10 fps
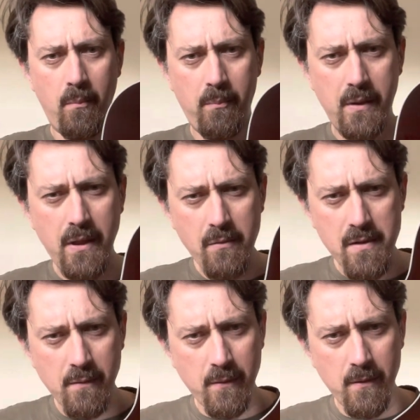
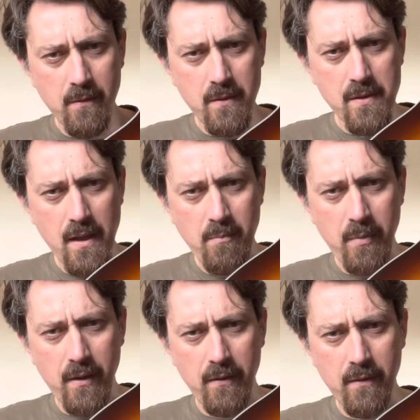beautiful
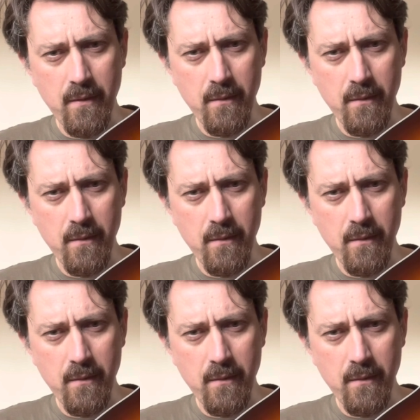sunburst